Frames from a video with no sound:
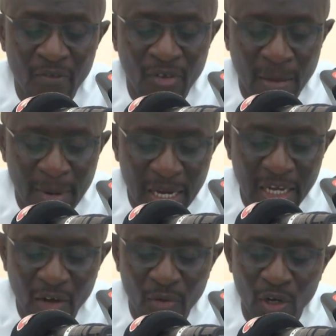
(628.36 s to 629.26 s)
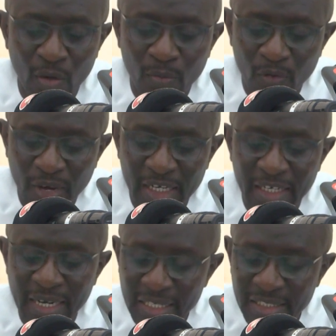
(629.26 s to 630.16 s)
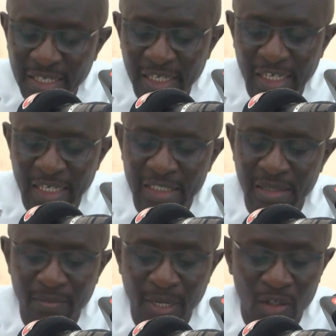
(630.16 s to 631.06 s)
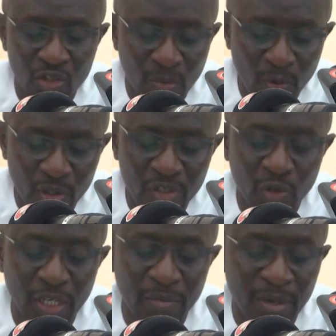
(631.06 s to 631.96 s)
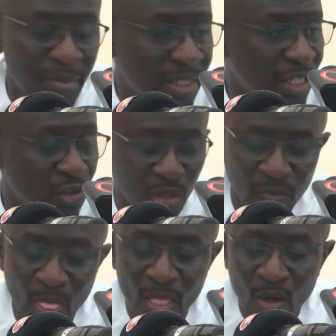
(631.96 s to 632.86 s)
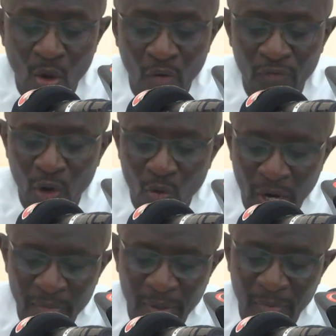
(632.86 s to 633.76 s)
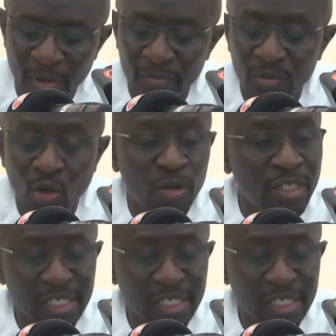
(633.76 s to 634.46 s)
Fabakary, will not provide the necessary leadership and support to the implementation of your white paper or the